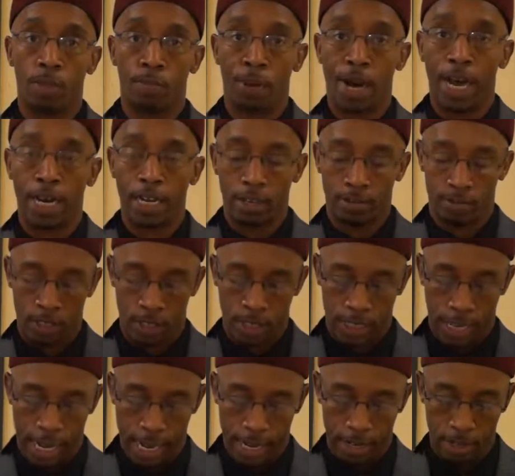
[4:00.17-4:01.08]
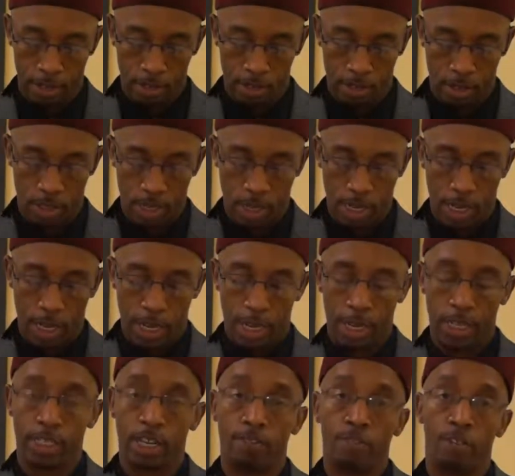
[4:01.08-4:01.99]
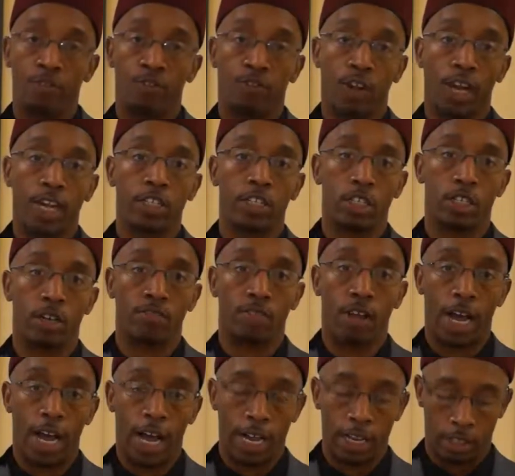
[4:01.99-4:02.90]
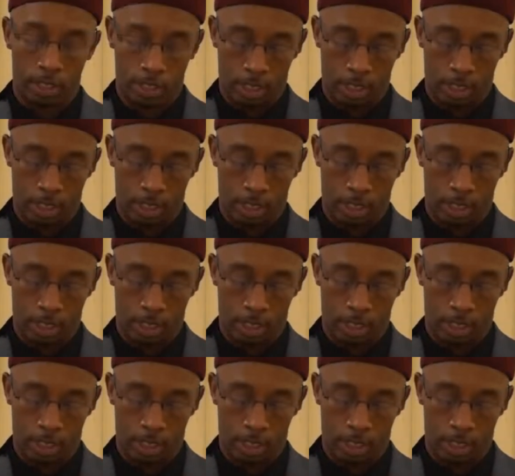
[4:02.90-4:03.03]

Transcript: the body of desires, is a reflection of the higher